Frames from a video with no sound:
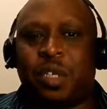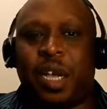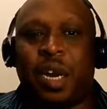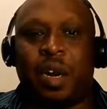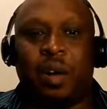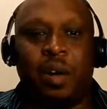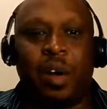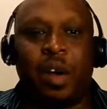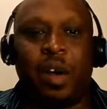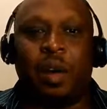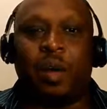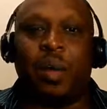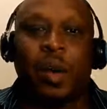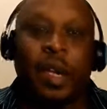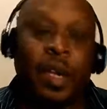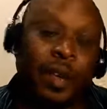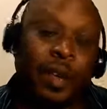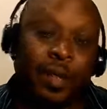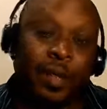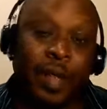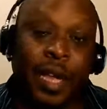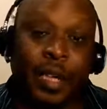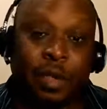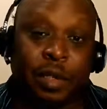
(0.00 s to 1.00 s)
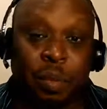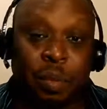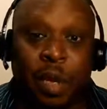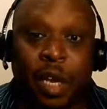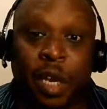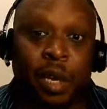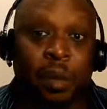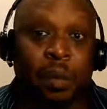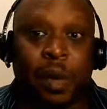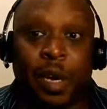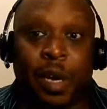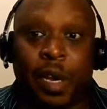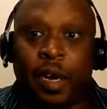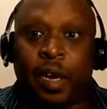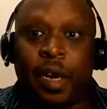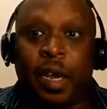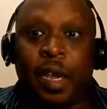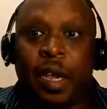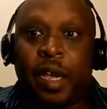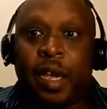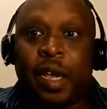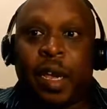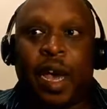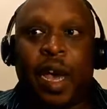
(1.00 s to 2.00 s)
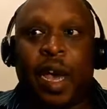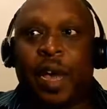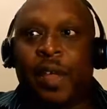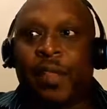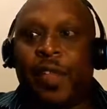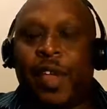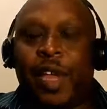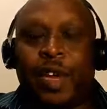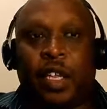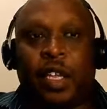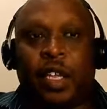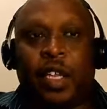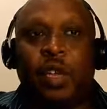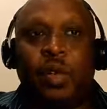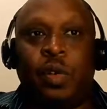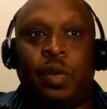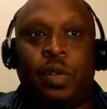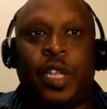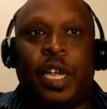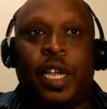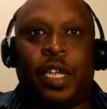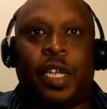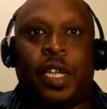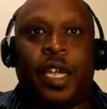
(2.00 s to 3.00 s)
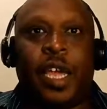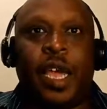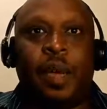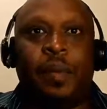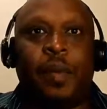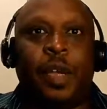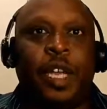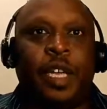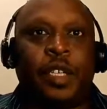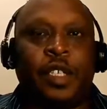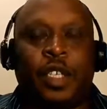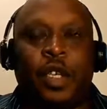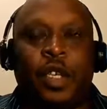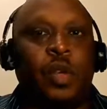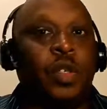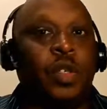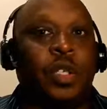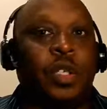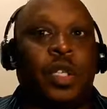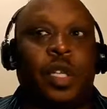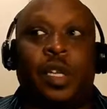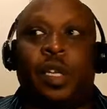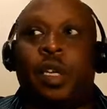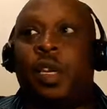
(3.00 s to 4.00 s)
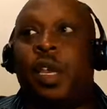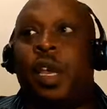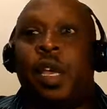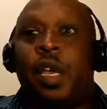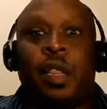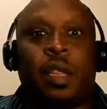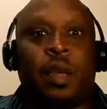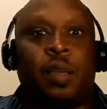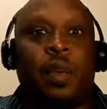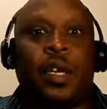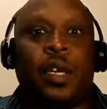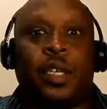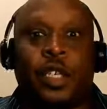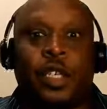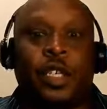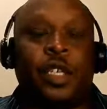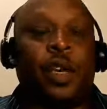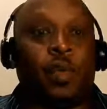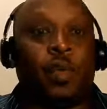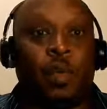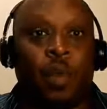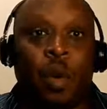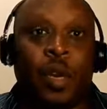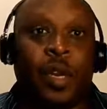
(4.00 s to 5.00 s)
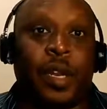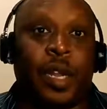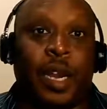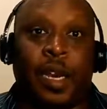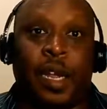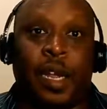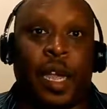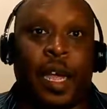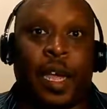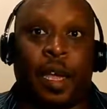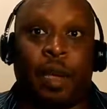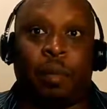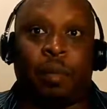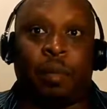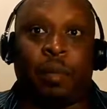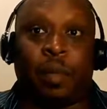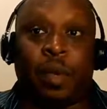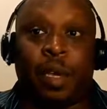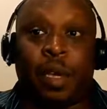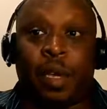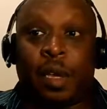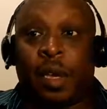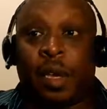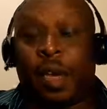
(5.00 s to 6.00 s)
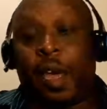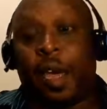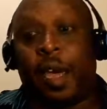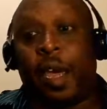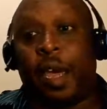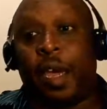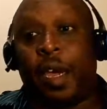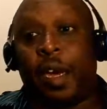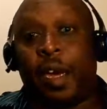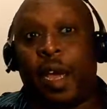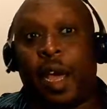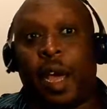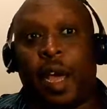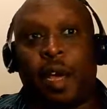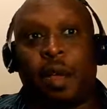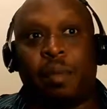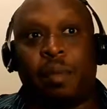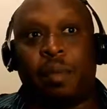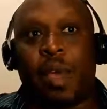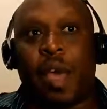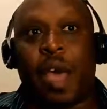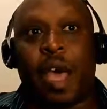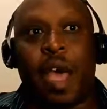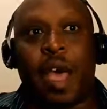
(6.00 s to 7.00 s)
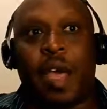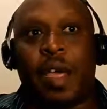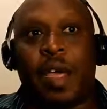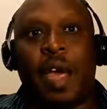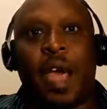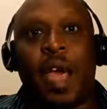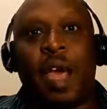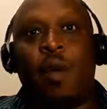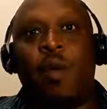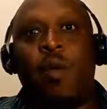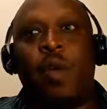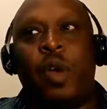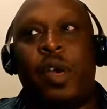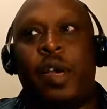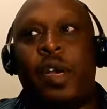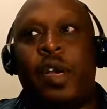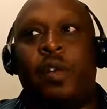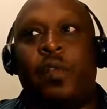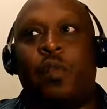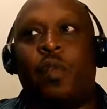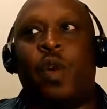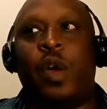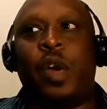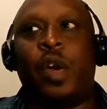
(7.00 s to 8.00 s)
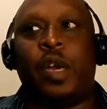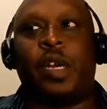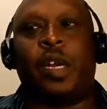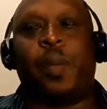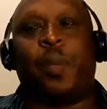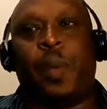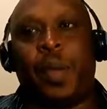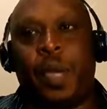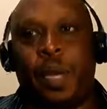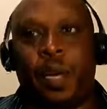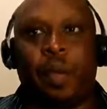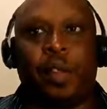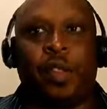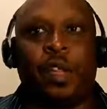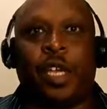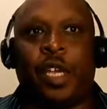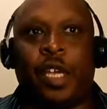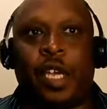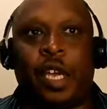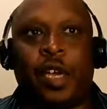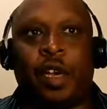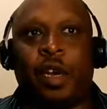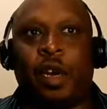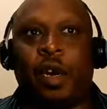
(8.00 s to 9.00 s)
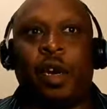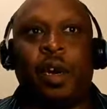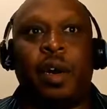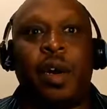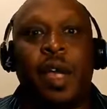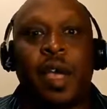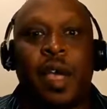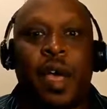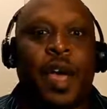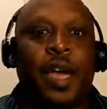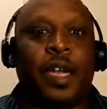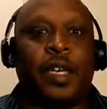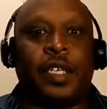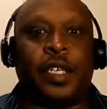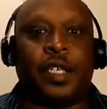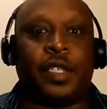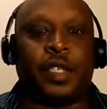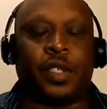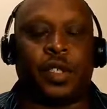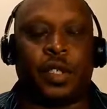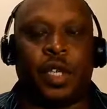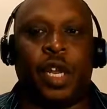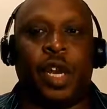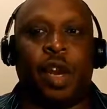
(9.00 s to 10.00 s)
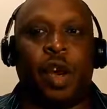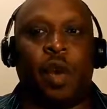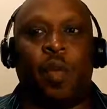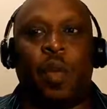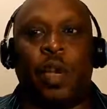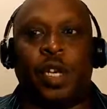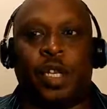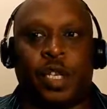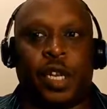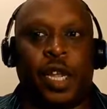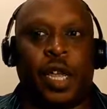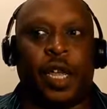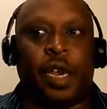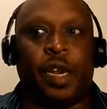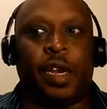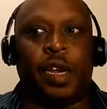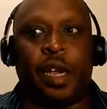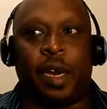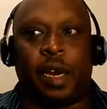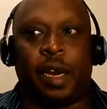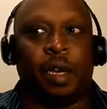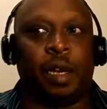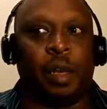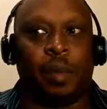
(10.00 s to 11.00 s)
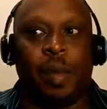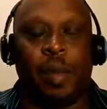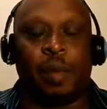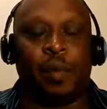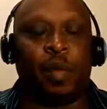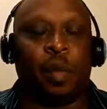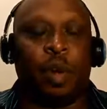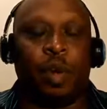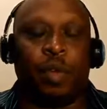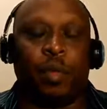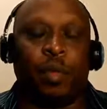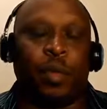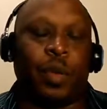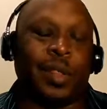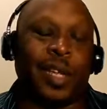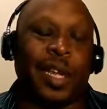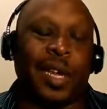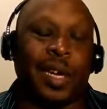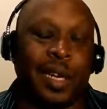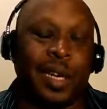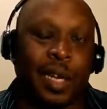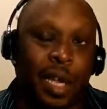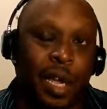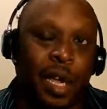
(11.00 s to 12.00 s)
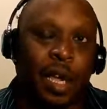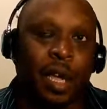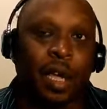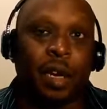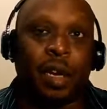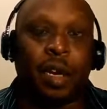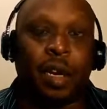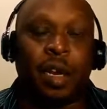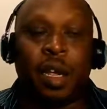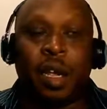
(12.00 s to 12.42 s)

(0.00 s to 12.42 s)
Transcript: I don't know if that's me, but that game against Houston, the Bucks should have won that game, and I wouldn't have wanted to depend on the kicker. I just wish they had done a little bit more than what they did.